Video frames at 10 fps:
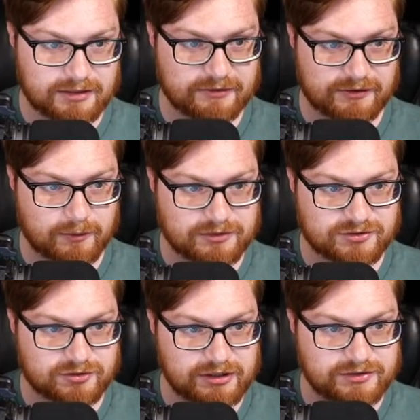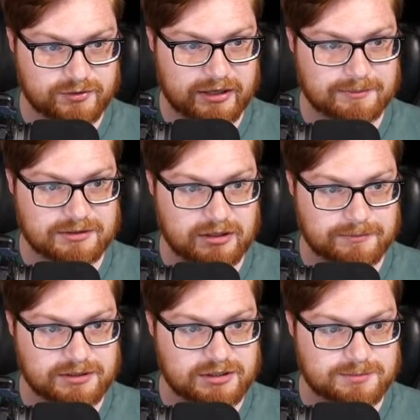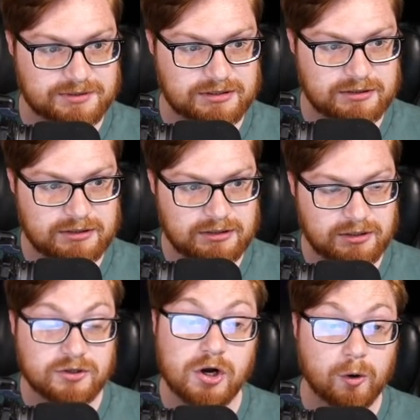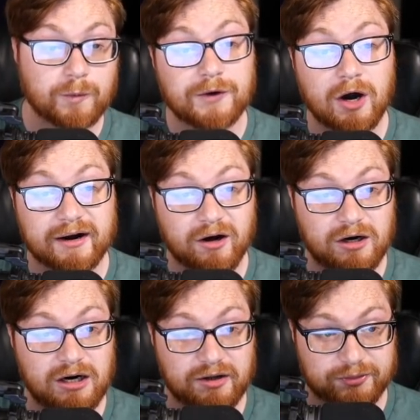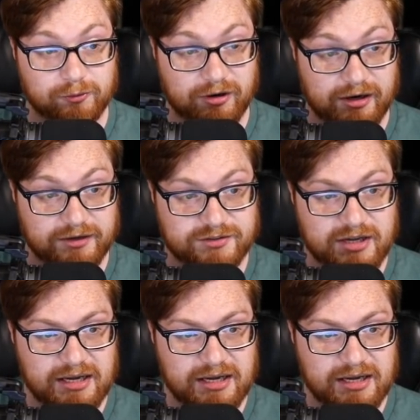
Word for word: If I went straight to admin.php, no, not authorized.